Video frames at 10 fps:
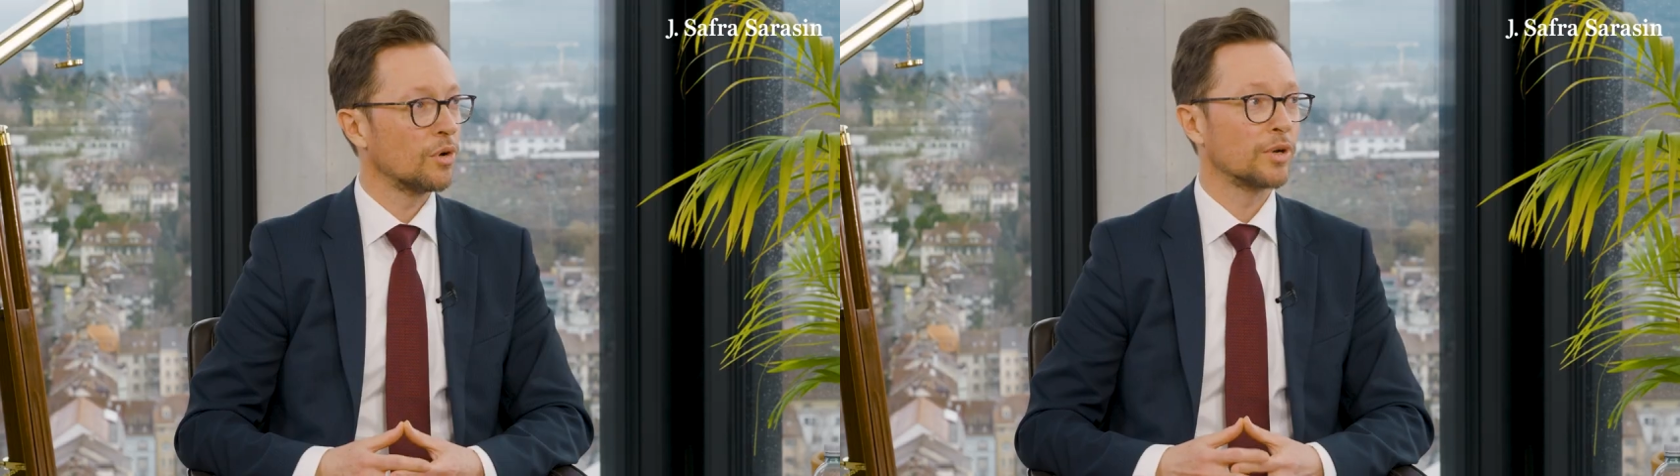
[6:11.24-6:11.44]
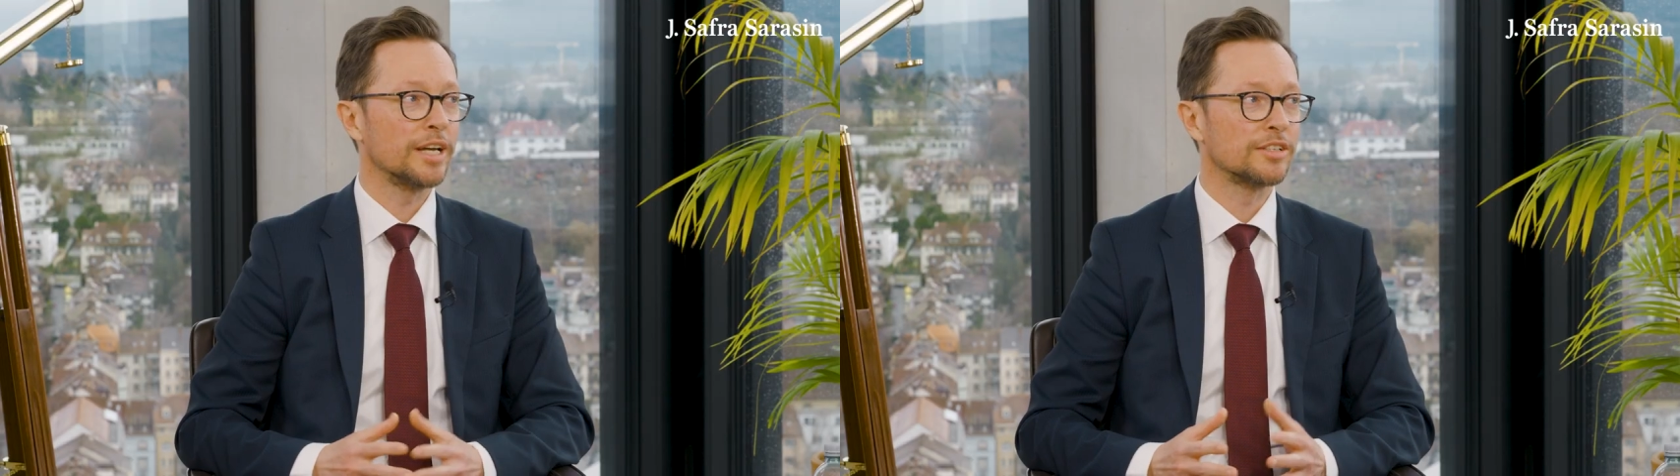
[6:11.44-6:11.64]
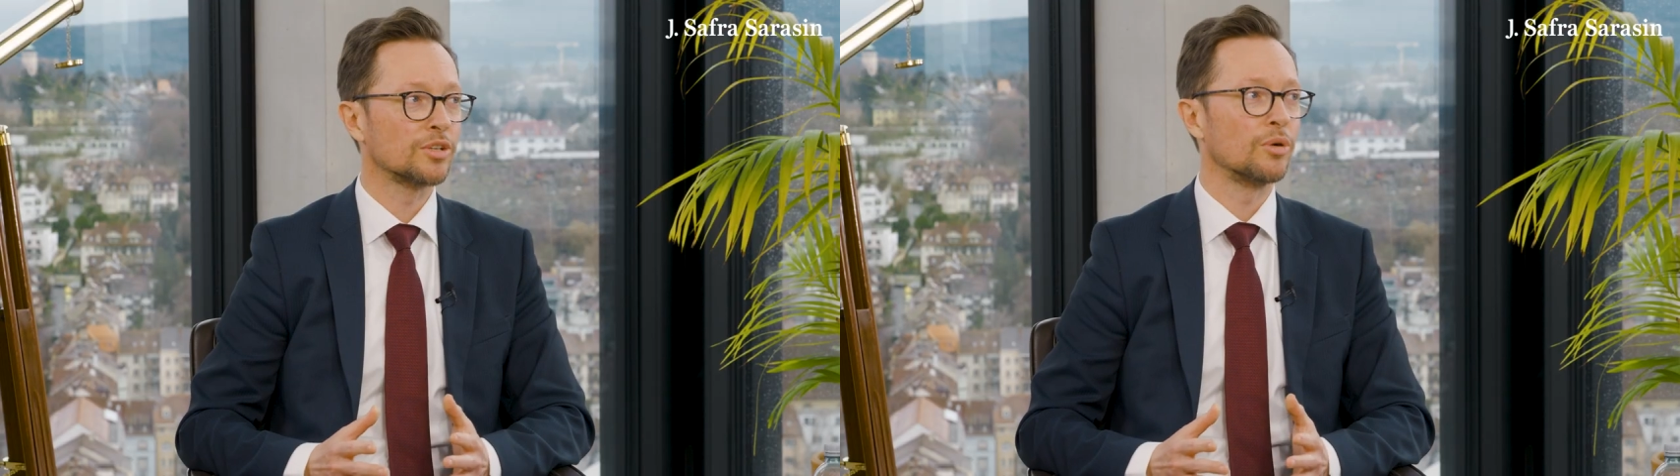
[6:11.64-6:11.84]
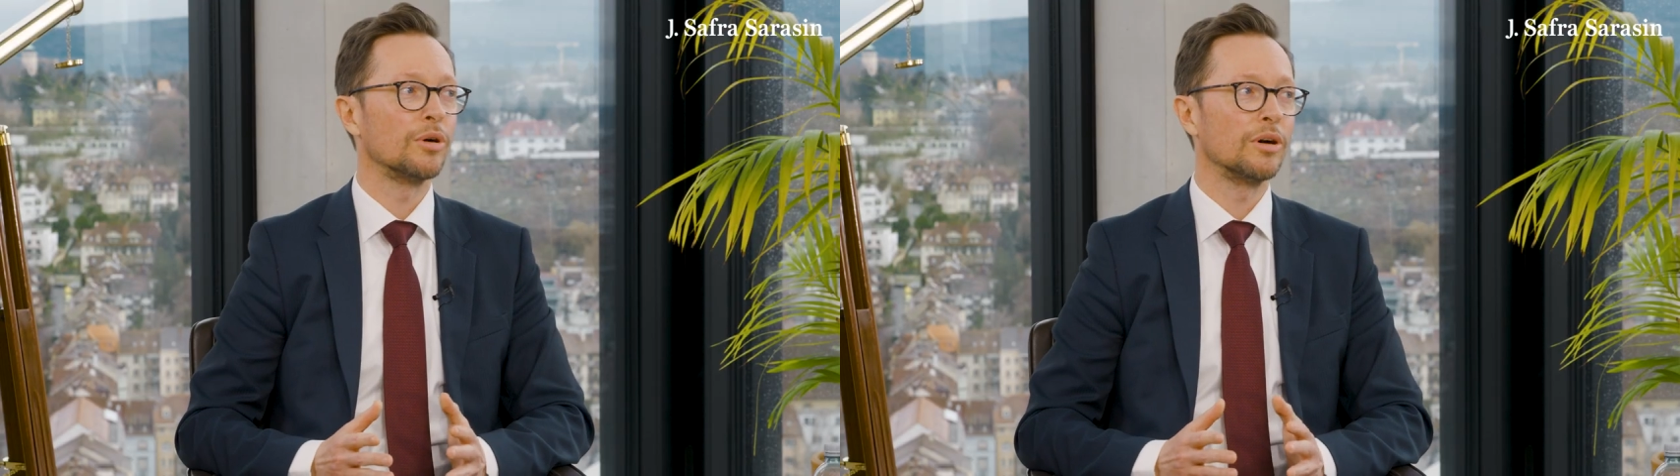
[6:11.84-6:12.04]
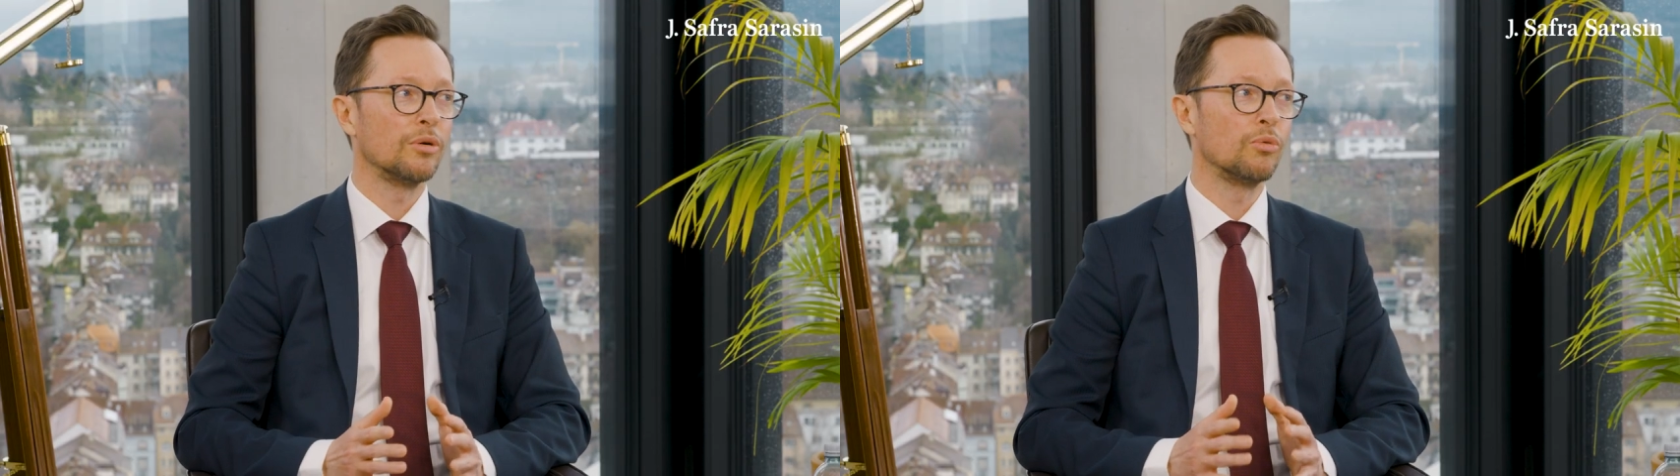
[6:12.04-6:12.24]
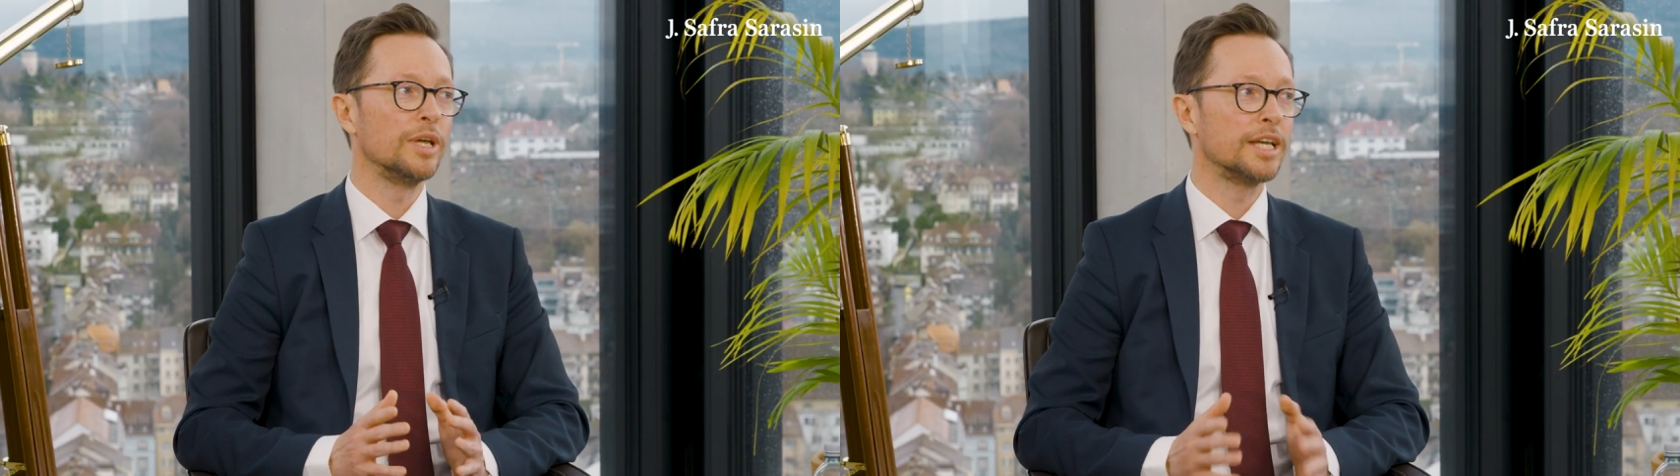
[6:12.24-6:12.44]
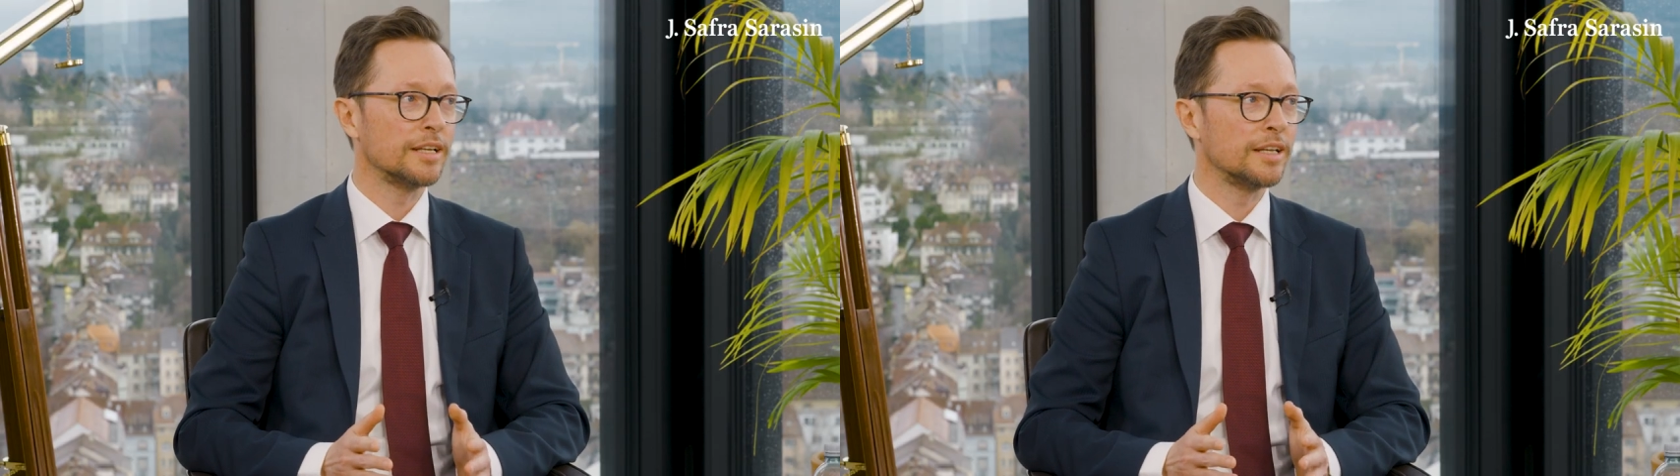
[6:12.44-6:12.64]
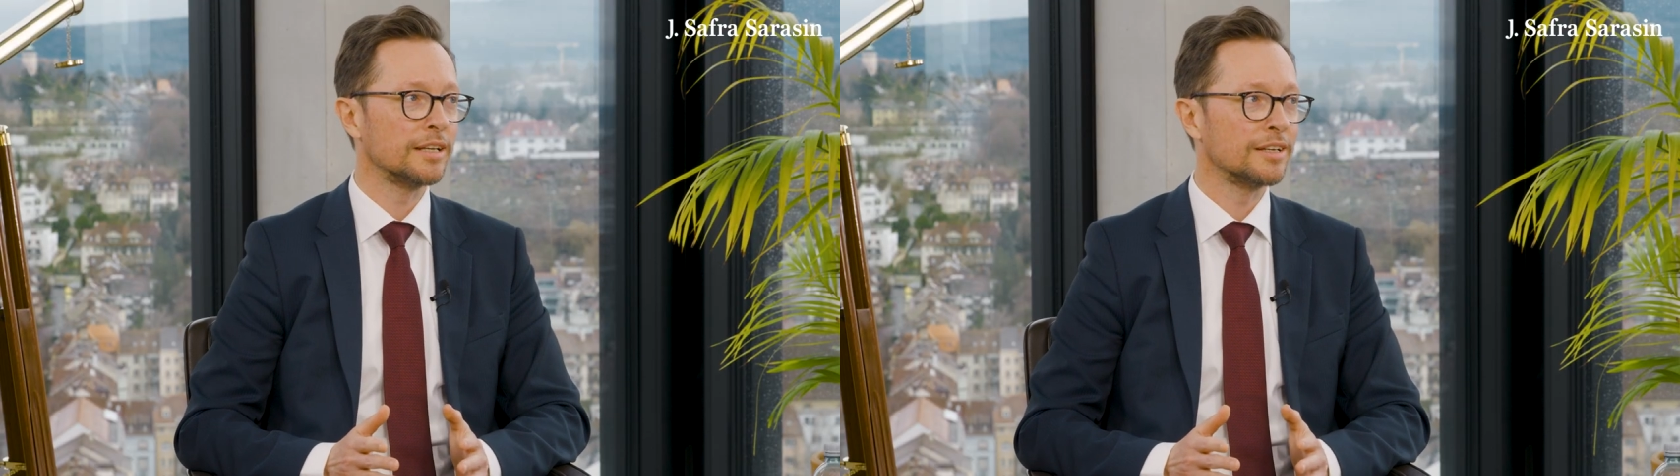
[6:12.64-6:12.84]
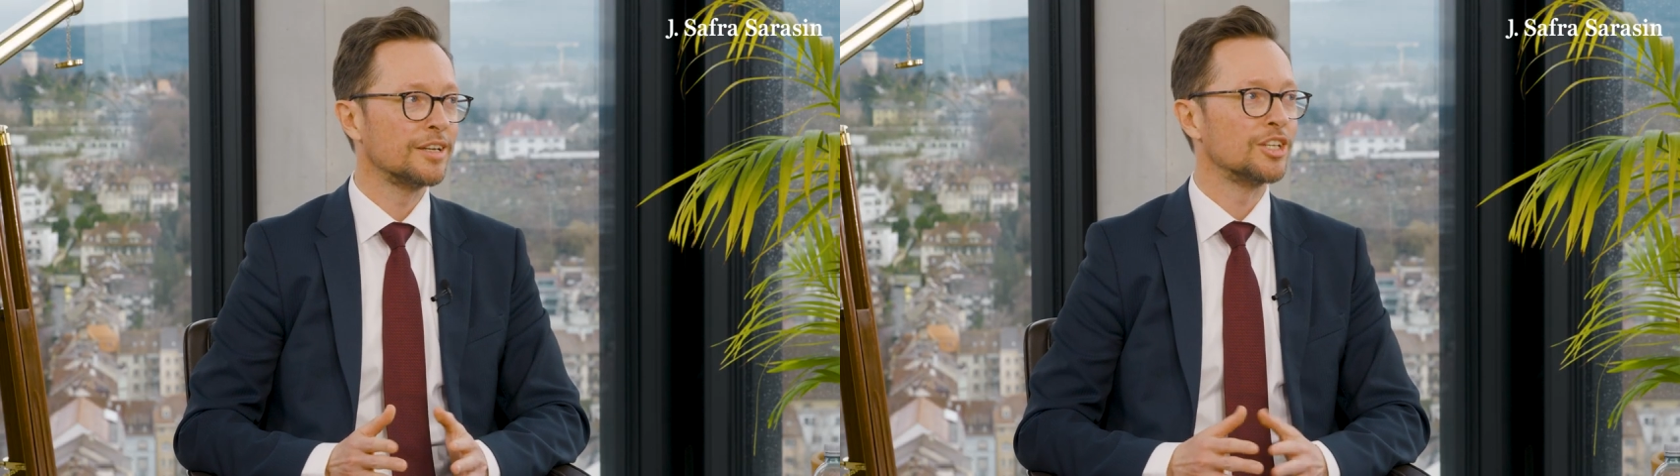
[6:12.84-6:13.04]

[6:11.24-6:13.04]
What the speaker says: Okay, so a weakening